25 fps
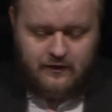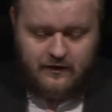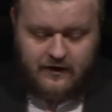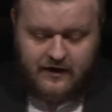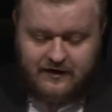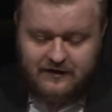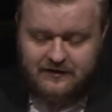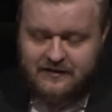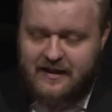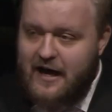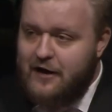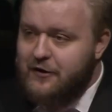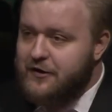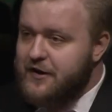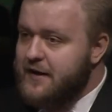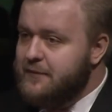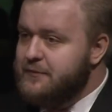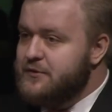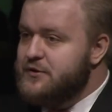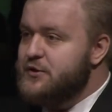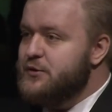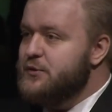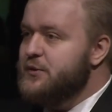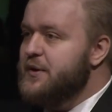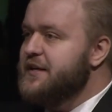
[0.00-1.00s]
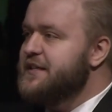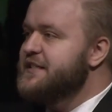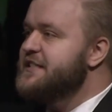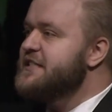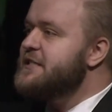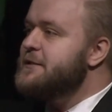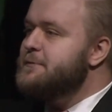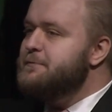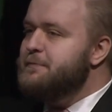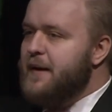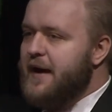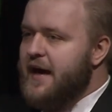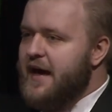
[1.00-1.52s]
It allowed him to
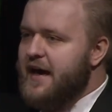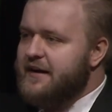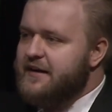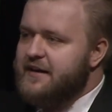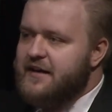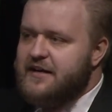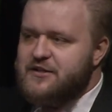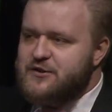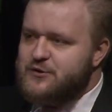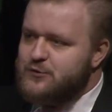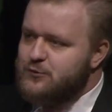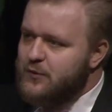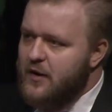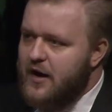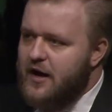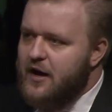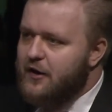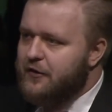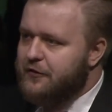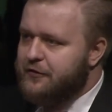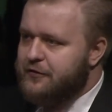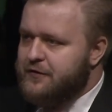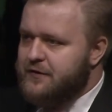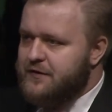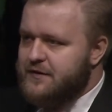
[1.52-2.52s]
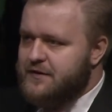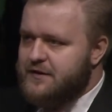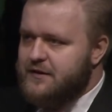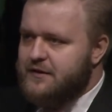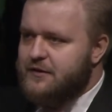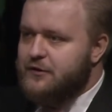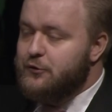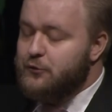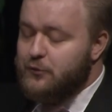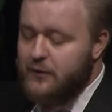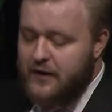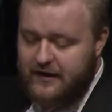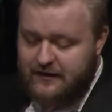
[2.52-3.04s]
expand his wealth
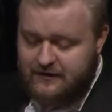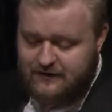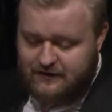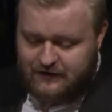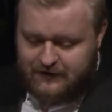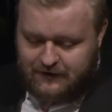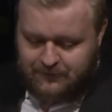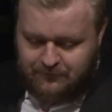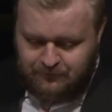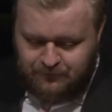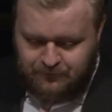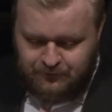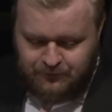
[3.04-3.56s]
greatly.